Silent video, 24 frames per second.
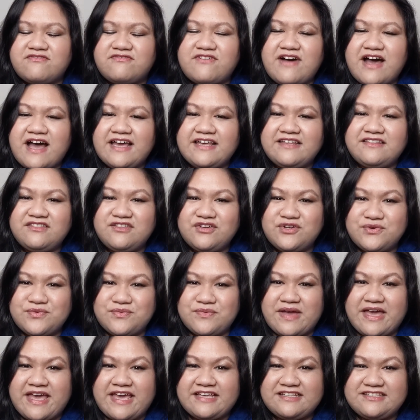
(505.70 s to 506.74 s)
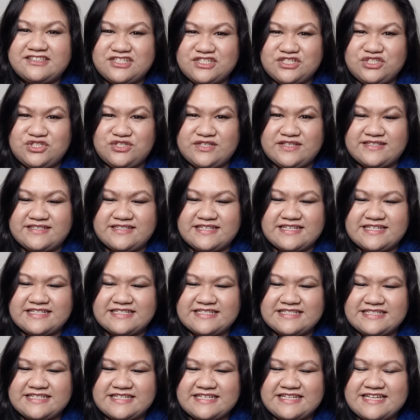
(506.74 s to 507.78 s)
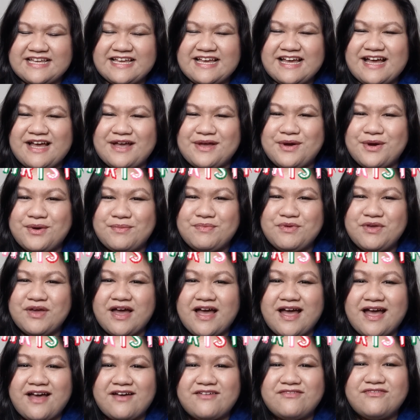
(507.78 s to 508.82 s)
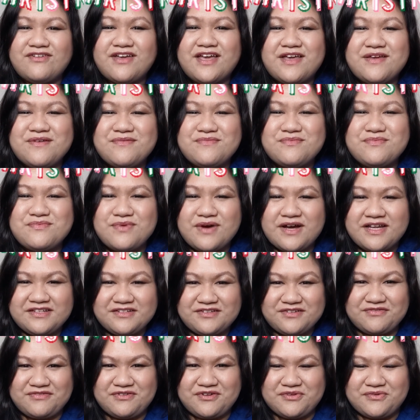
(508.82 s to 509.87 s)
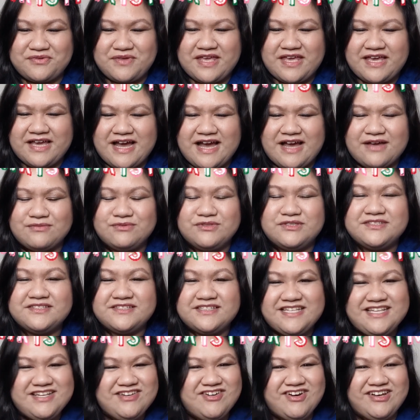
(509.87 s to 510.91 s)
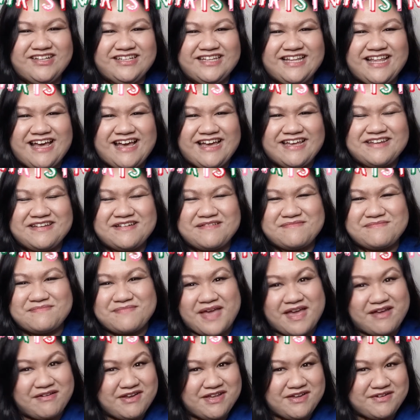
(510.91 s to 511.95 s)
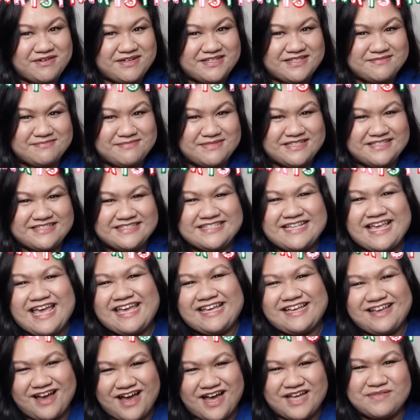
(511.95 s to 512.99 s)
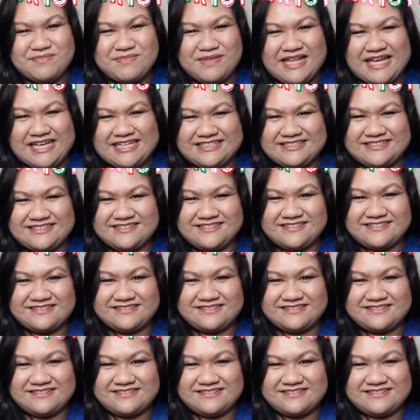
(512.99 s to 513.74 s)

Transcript: find their way to Jesus. I hope you have a wonderful week. I will see you online. Merry Christmas and God bless.